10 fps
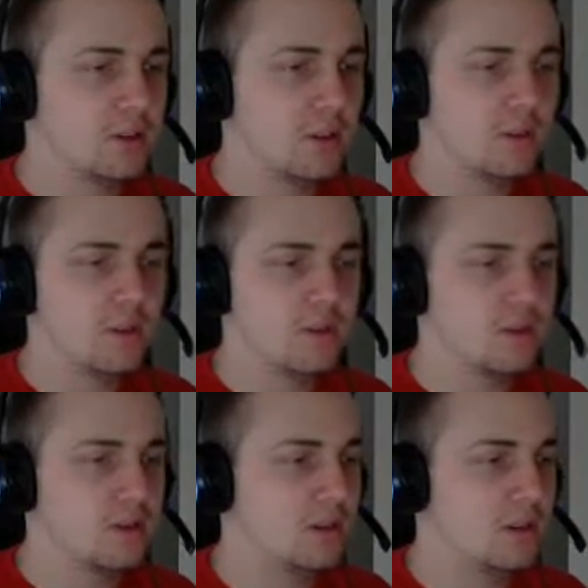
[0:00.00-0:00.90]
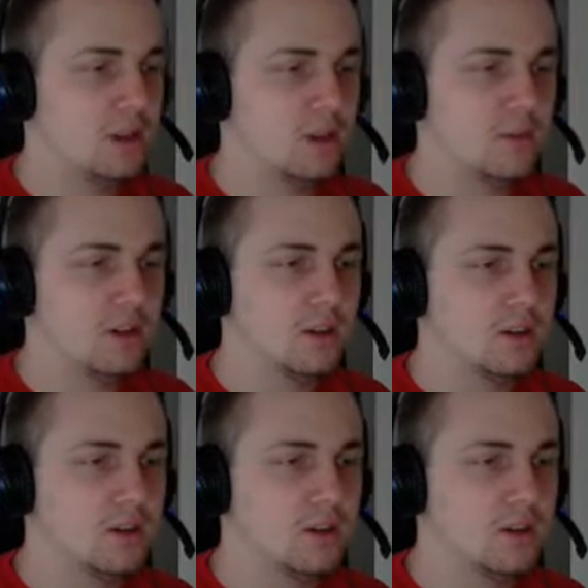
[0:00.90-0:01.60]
Okay, well, I've thrown down the hammer again.